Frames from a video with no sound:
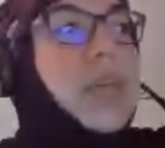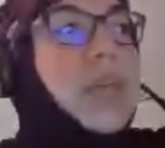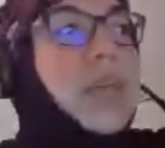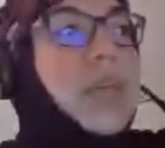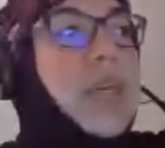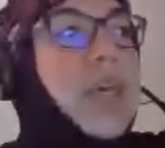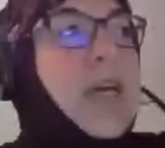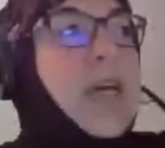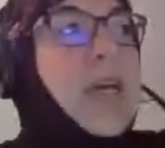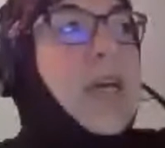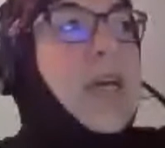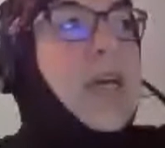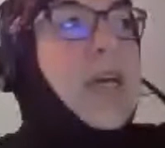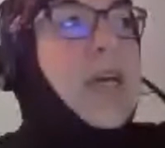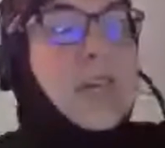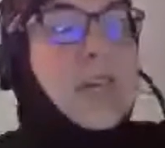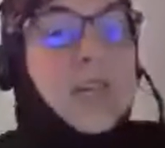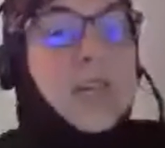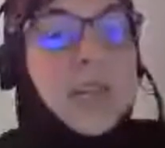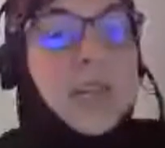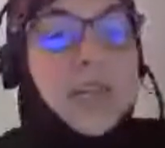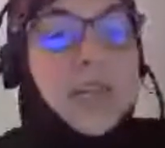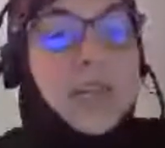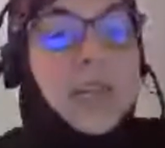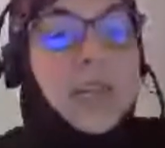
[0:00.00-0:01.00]
And
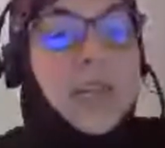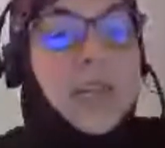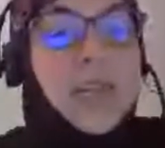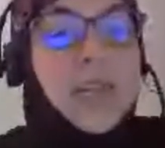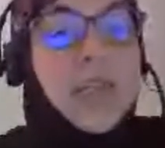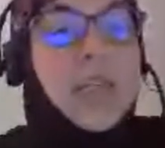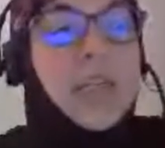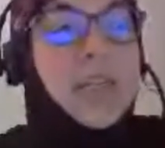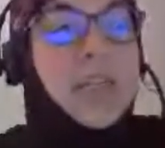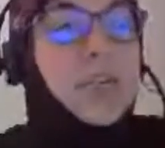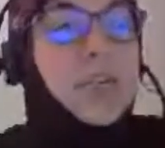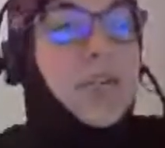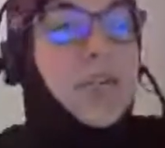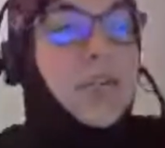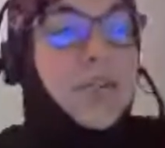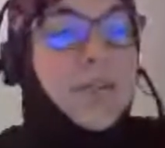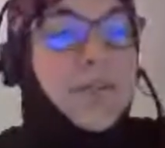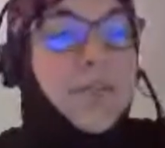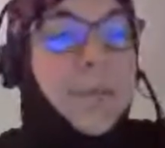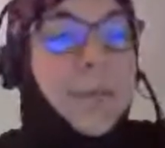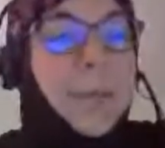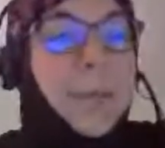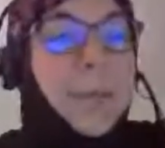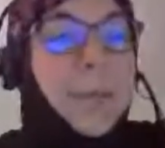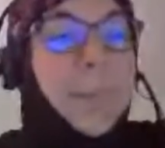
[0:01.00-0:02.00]
here,
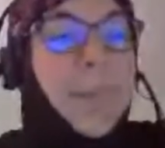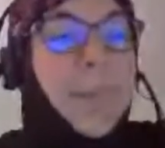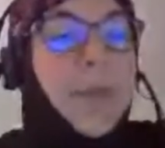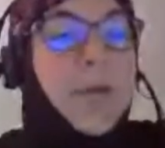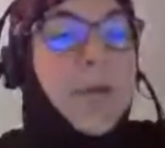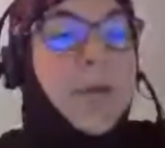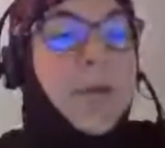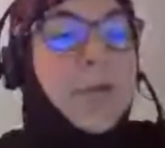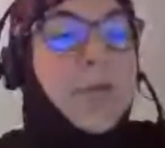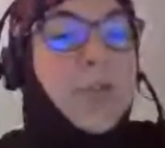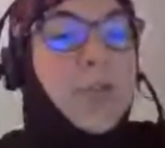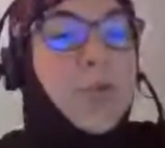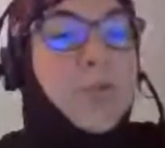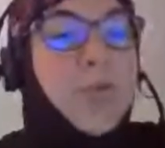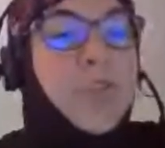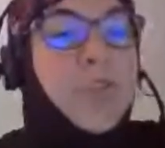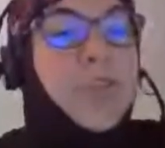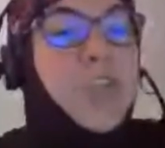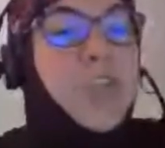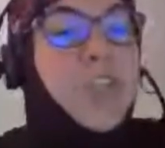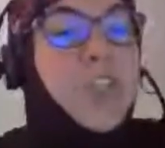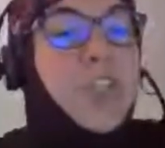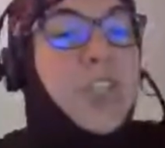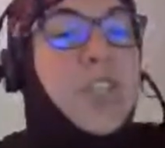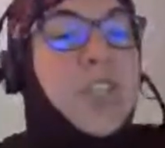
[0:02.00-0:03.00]

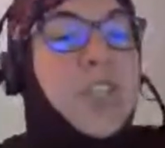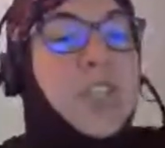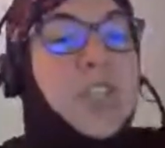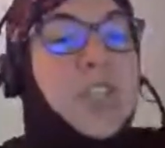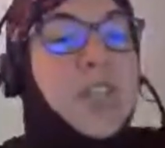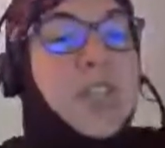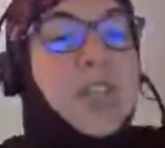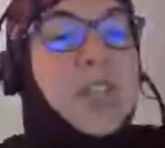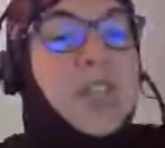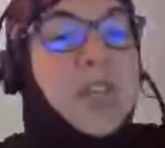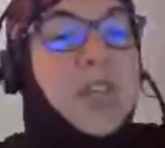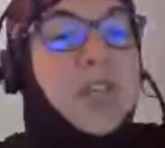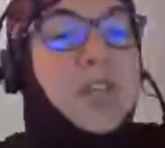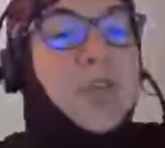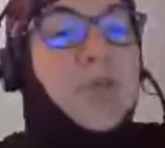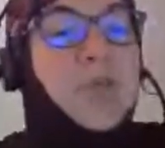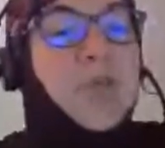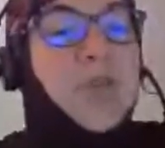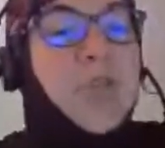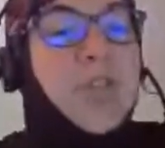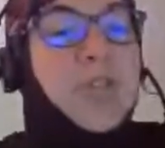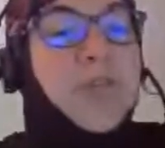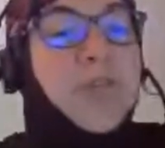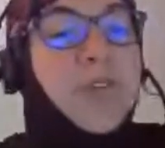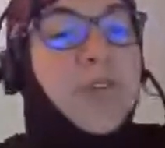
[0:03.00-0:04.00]
supervision is
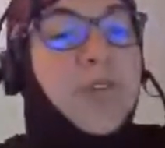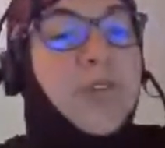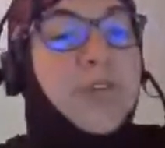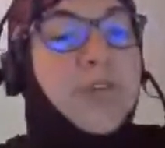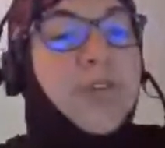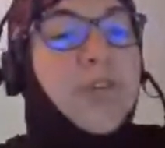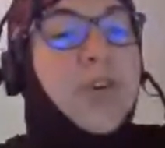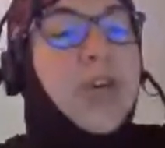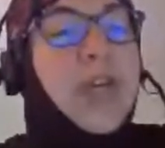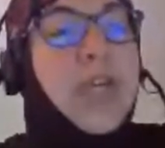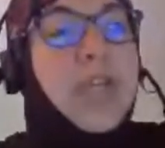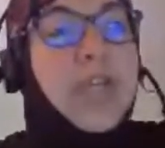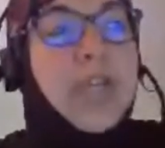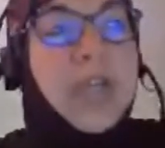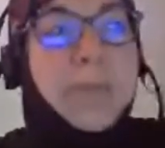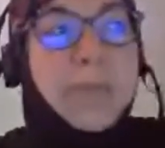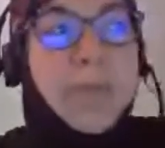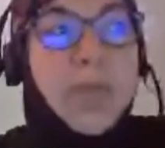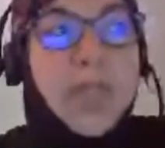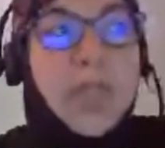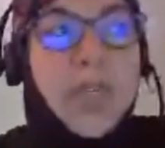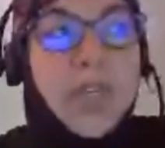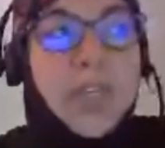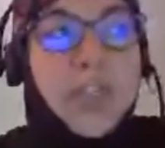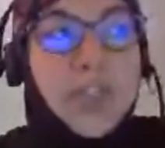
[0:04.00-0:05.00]
useful for any
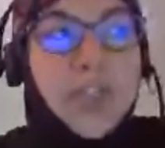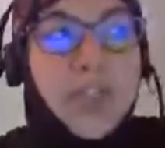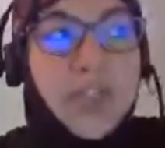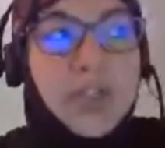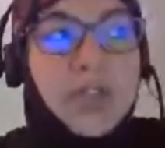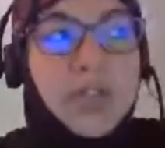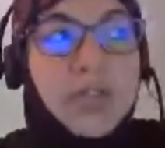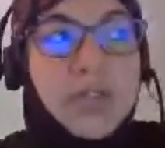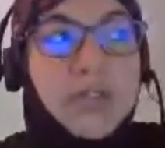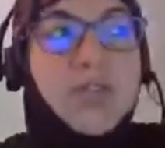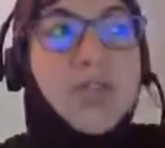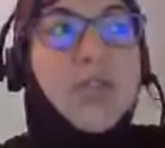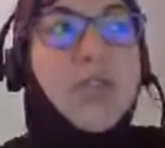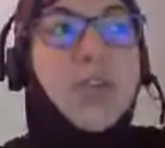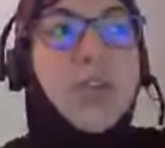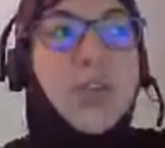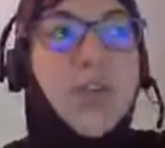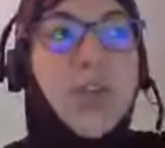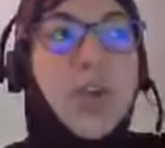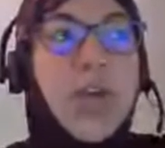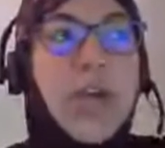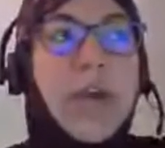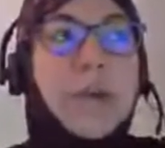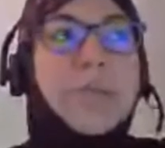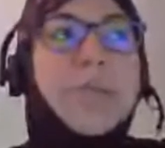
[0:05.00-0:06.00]
application, for
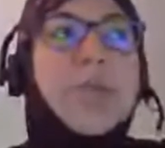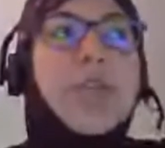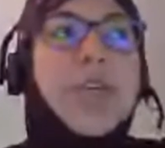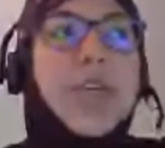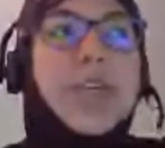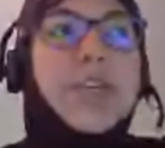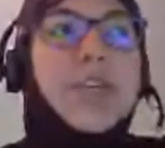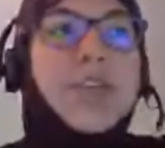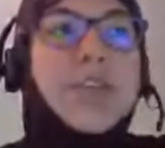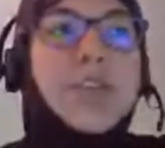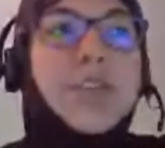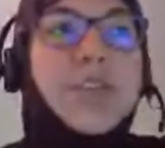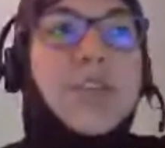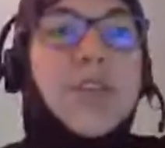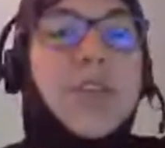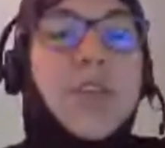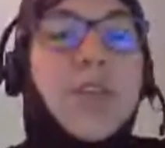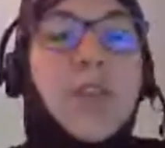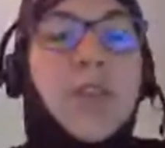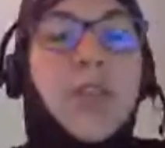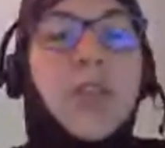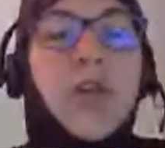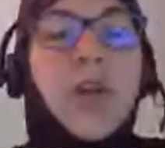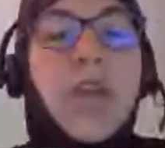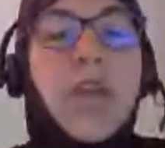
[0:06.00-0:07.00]
your application,
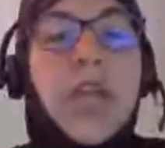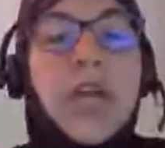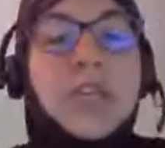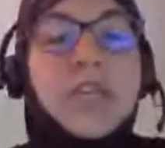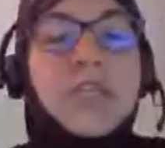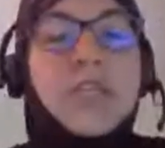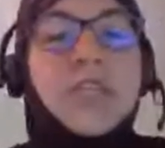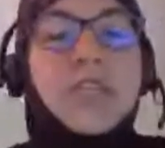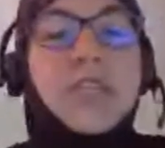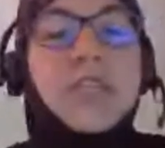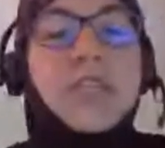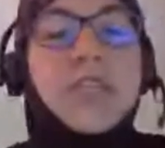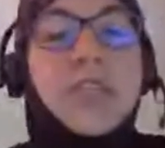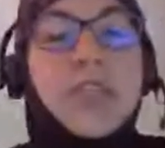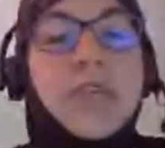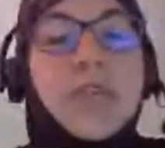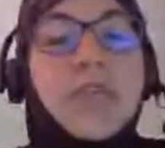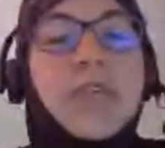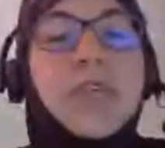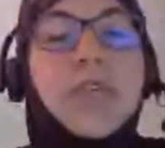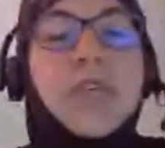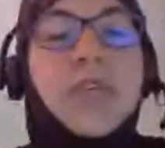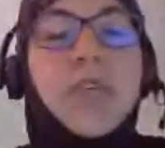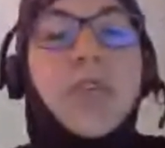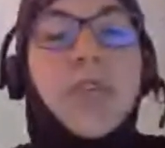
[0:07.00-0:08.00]
the cluster,
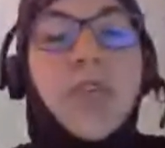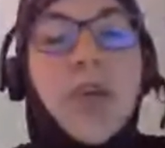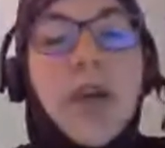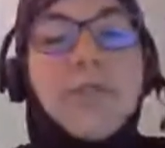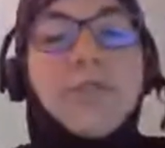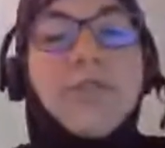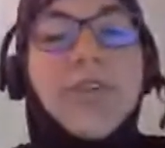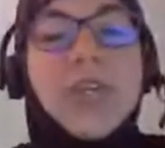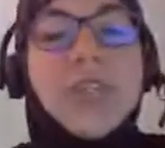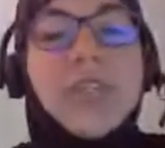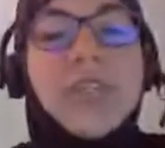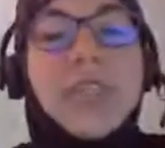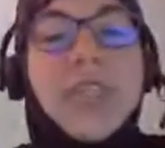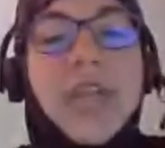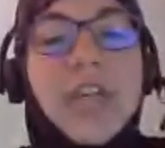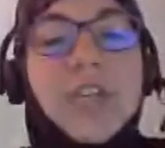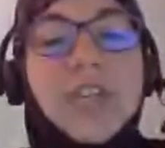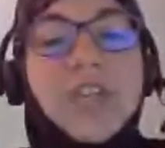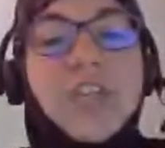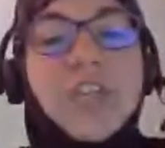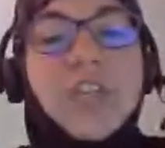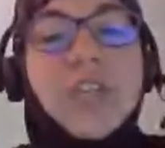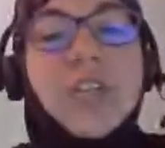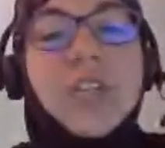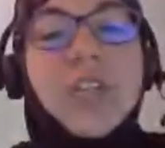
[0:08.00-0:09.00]
the
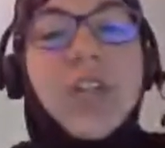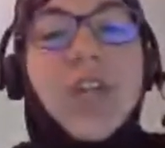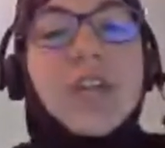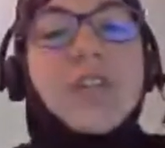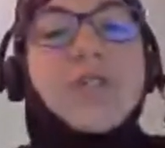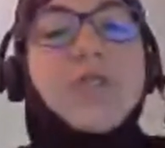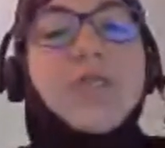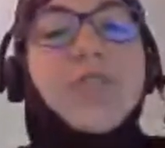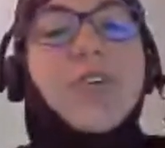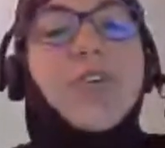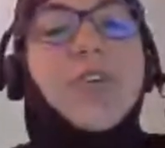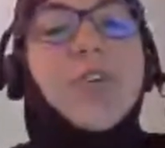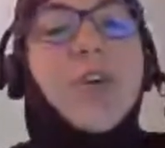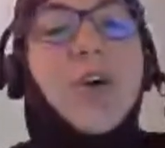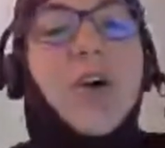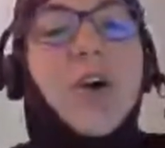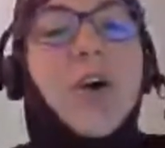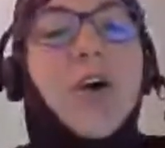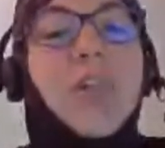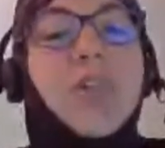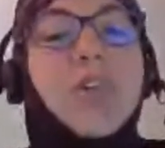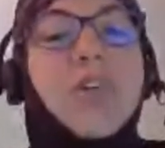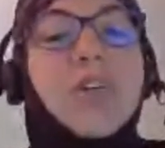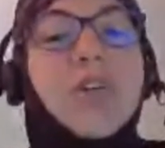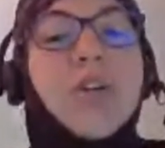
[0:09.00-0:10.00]
infrastructure, and for
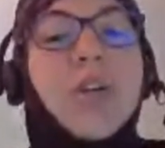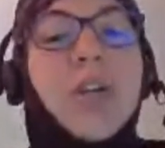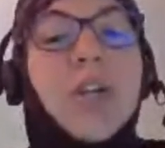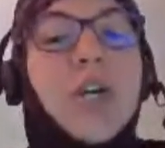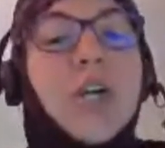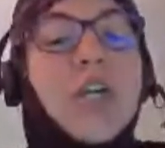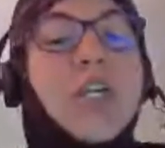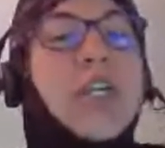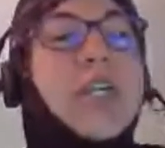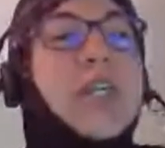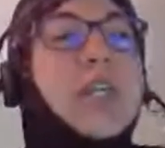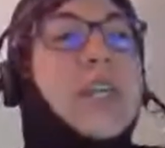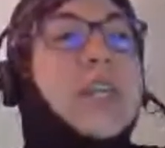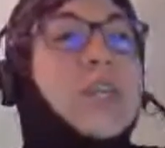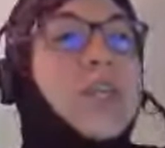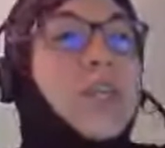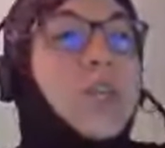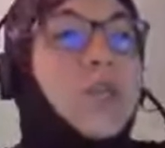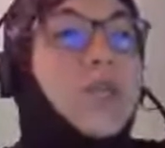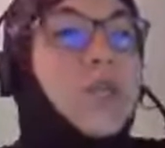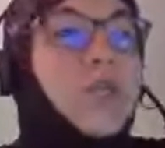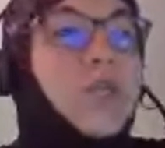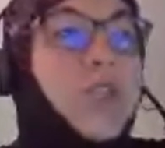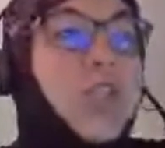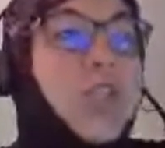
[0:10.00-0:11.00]
other logging
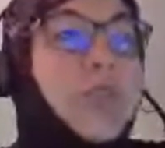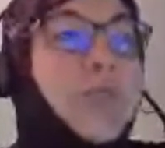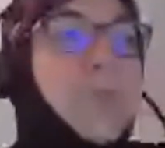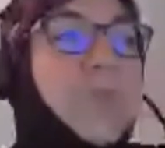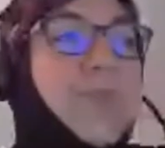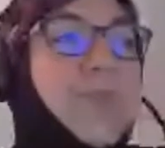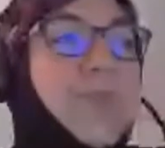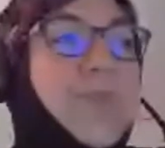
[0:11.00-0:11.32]
solution.